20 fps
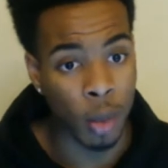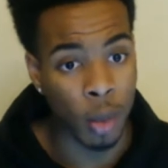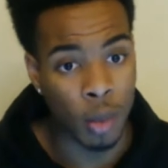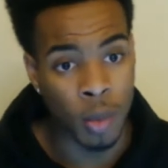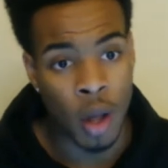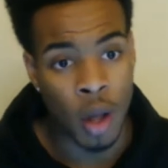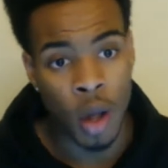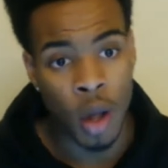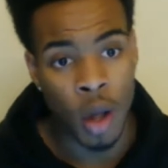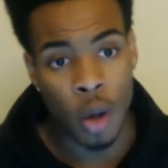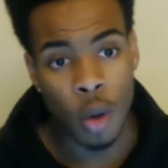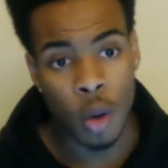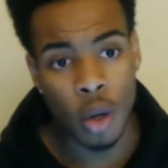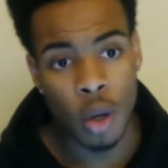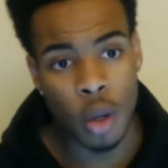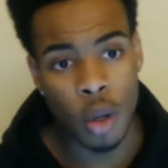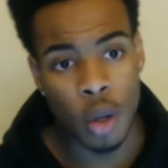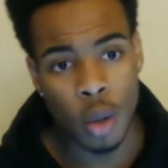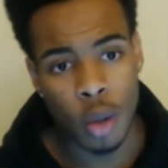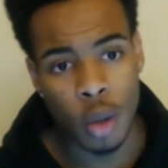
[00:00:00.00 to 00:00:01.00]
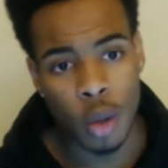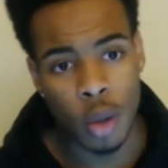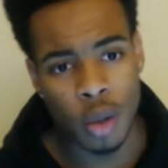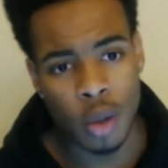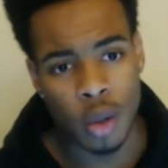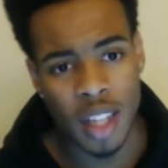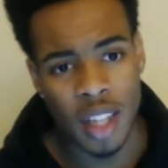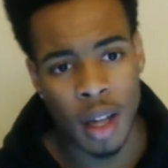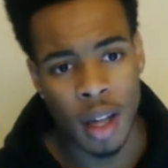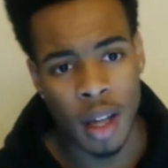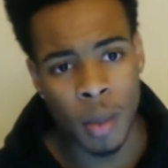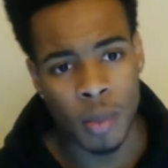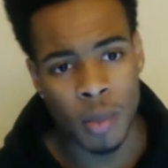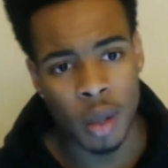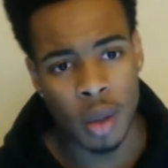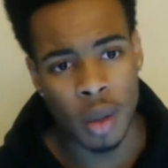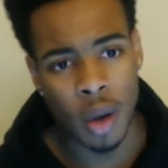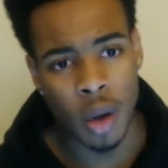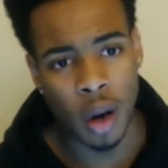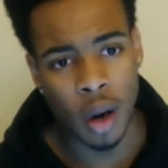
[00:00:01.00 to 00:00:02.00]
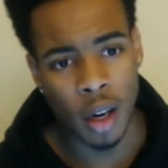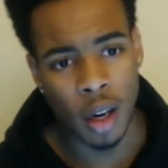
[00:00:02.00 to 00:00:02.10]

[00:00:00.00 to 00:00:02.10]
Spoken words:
who's a two guard